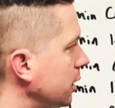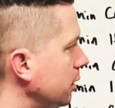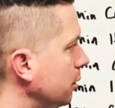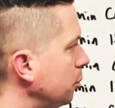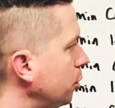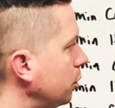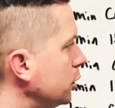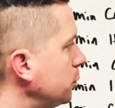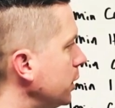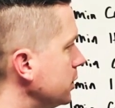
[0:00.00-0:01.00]
and the push
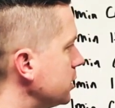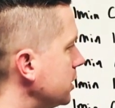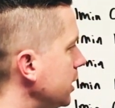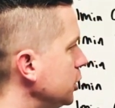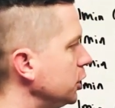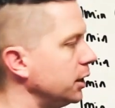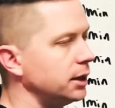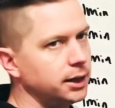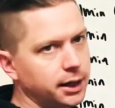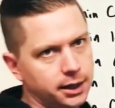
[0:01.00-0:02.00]
press
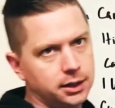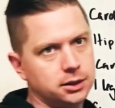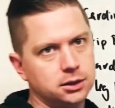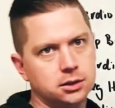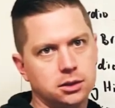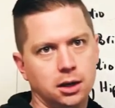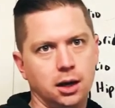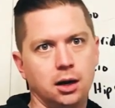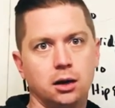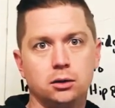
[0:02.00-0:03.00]
station is
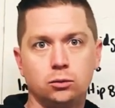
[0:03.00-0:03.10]
uh,